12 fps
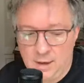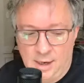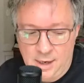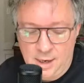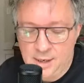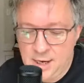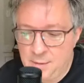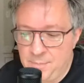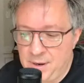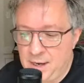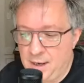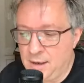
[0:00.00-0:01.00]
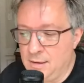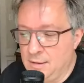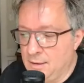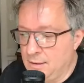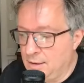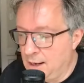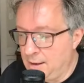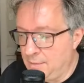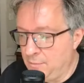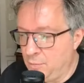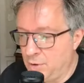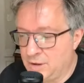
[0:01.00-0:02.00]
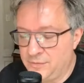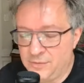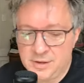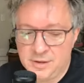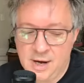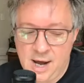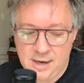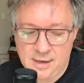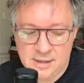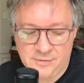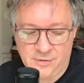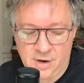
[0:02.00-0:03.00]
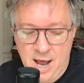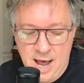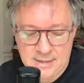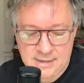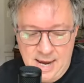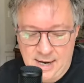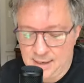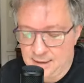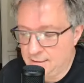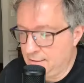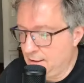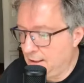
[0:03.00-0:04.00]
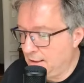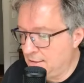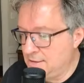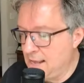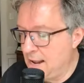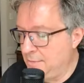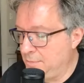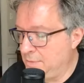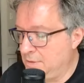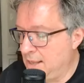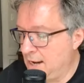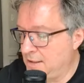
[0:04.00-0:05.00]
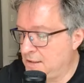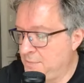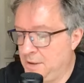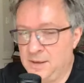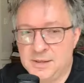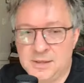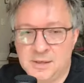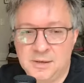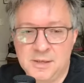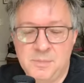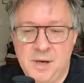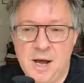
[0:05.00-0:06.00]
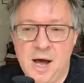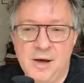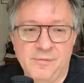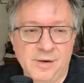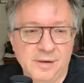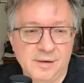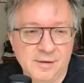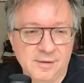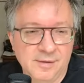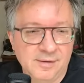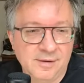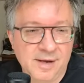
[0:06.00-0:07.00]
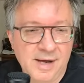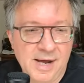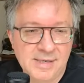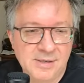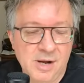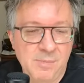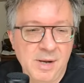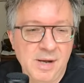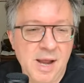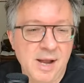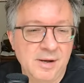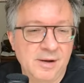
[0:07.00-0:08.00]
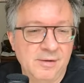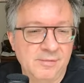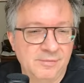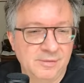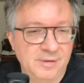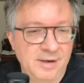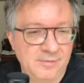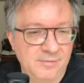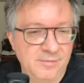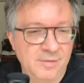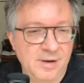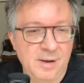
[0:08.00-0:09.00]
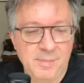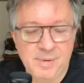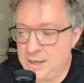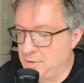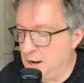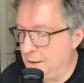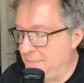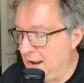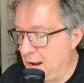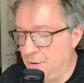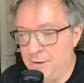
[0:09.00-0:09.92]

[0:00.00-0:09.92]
a campaign. I worked for Dukakis for a hot second, and that experience turned me off. And so I may not have, I mean, I dropped out.